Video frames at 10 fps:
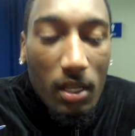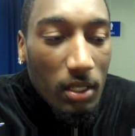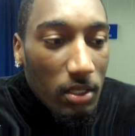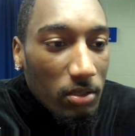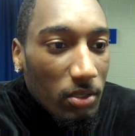
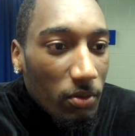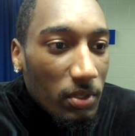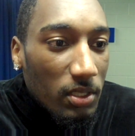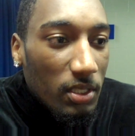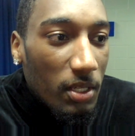You know, so
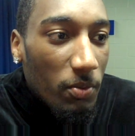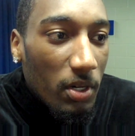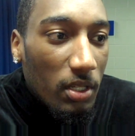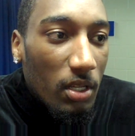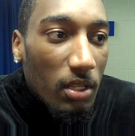we just keep
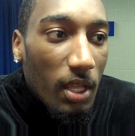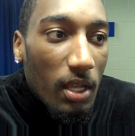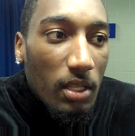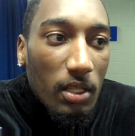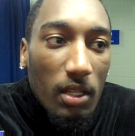working on
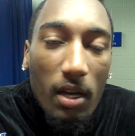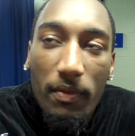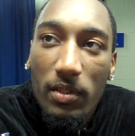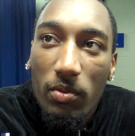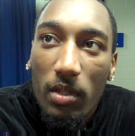that, and then the
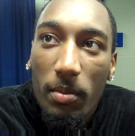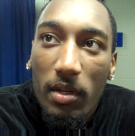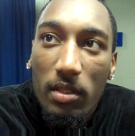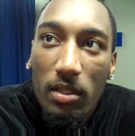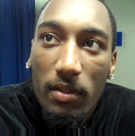offense will come
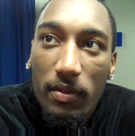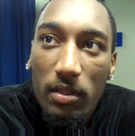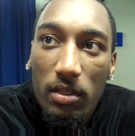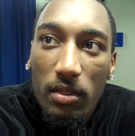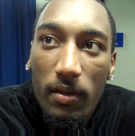on the defense.